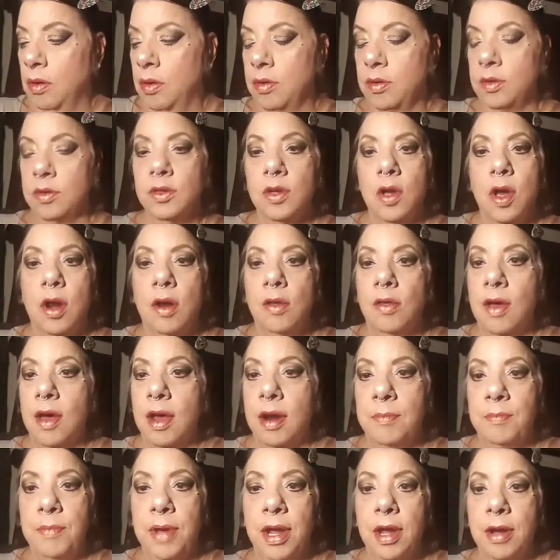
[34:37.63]
Just got a lot
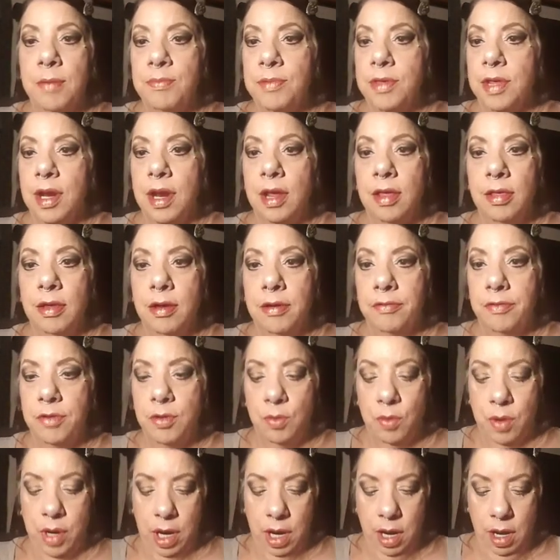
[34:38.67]
of makeup that I love
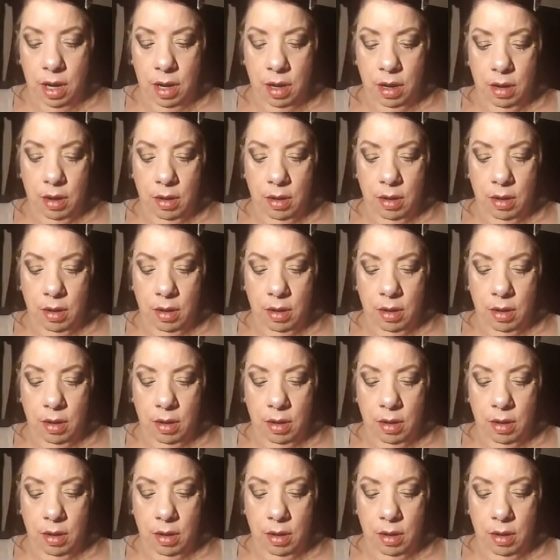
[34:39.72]
to wear.